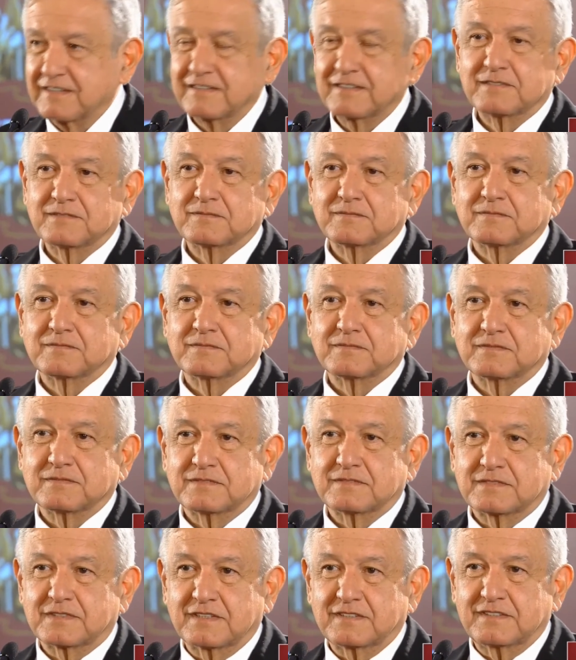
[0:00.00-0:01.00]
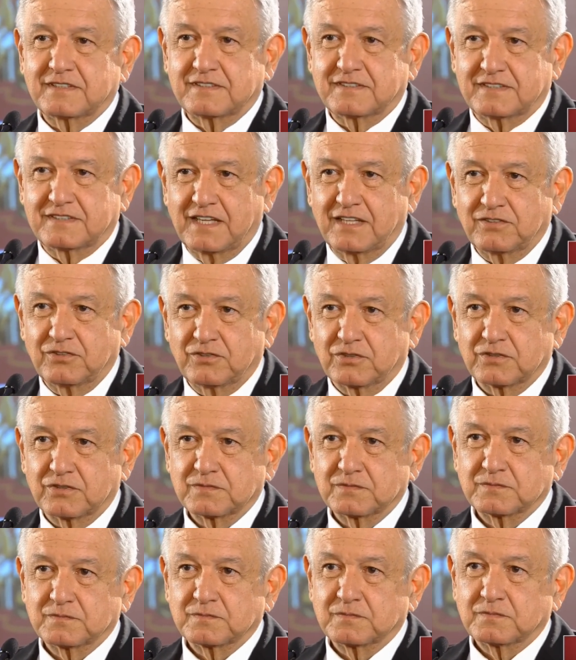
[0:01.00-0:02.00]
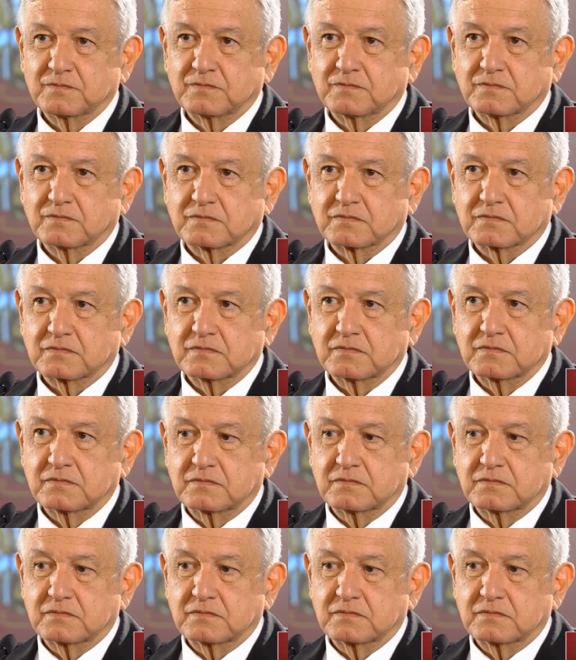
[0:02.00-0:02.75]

it's holding strong, resisting.